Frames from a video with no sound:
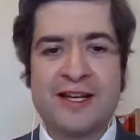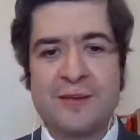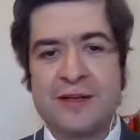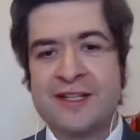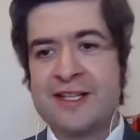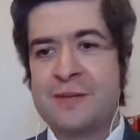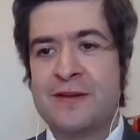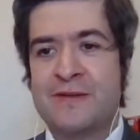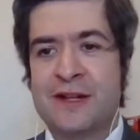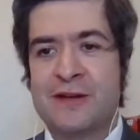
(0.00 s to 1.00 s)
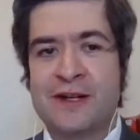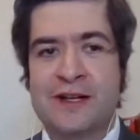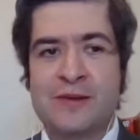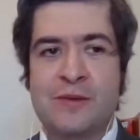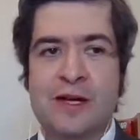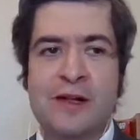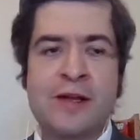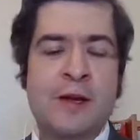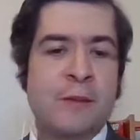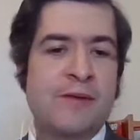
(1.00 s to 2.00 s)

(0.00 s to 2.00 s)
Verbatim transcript: helmet, they'll be following as well,